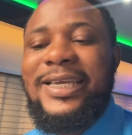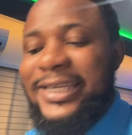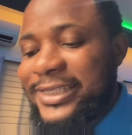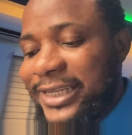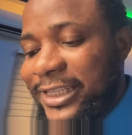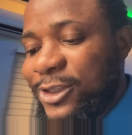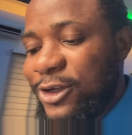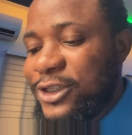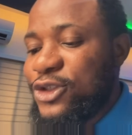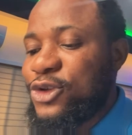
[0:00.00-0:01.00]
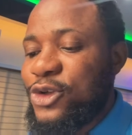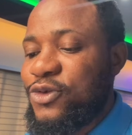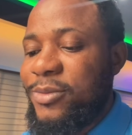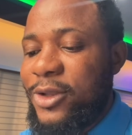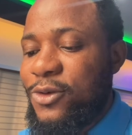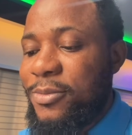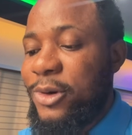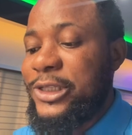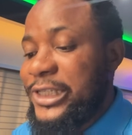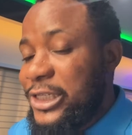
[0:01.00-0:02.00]
He said he doesn't trust women,
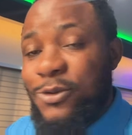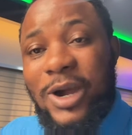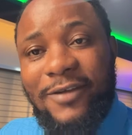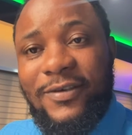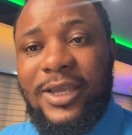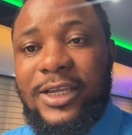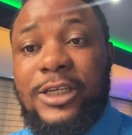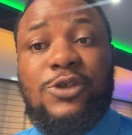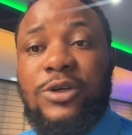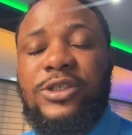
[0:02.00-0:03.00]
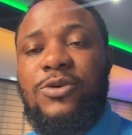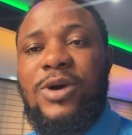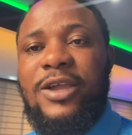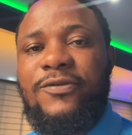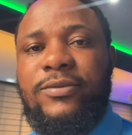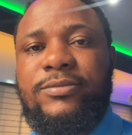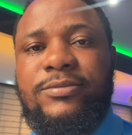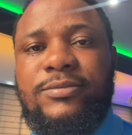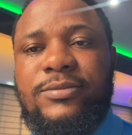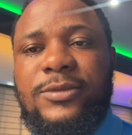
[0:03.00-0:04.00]
but it's his wife, and he trusts the wife.
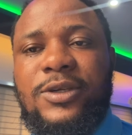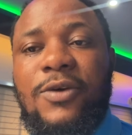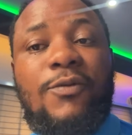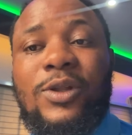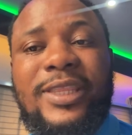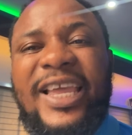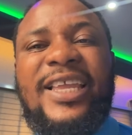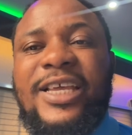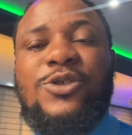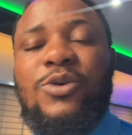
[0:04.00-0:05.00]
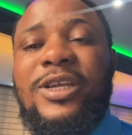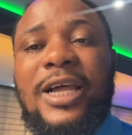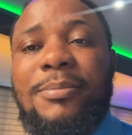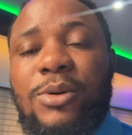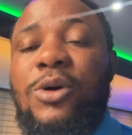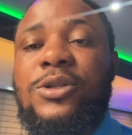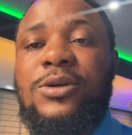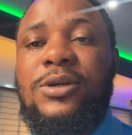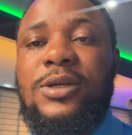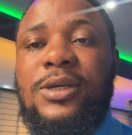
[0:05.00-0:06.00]
For ten years going abroad,
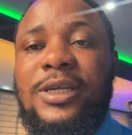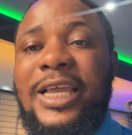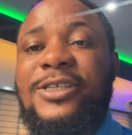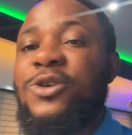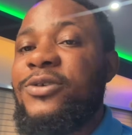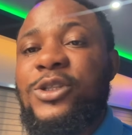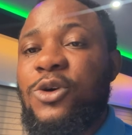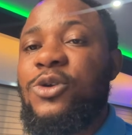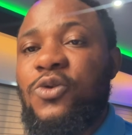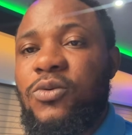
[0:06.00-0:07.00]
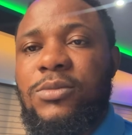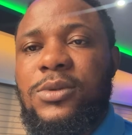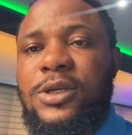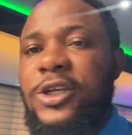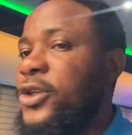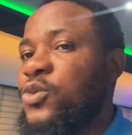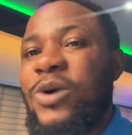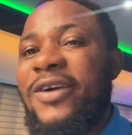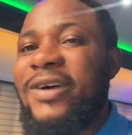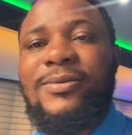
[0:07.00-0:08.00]
he has not returned home. His
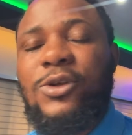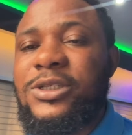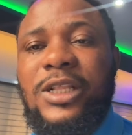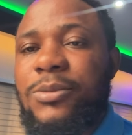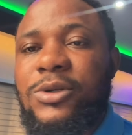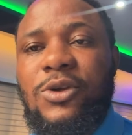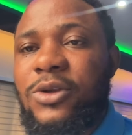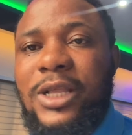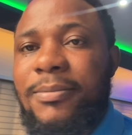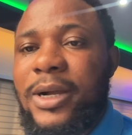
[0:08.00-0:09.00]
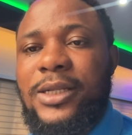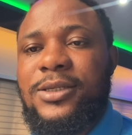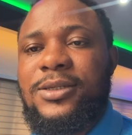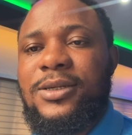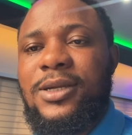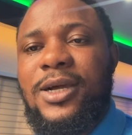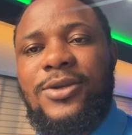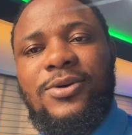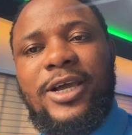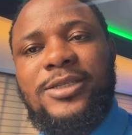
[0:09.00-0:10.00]
wife has not slept with another man.
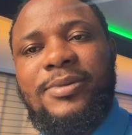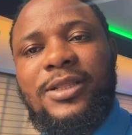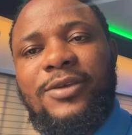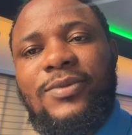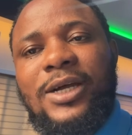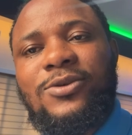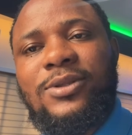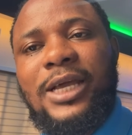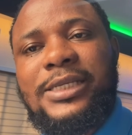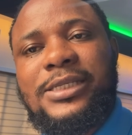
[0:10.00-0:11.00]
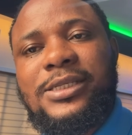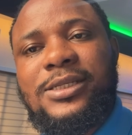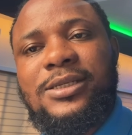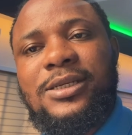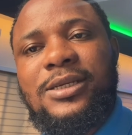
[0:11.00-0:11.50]
Can you guys believe that audacity?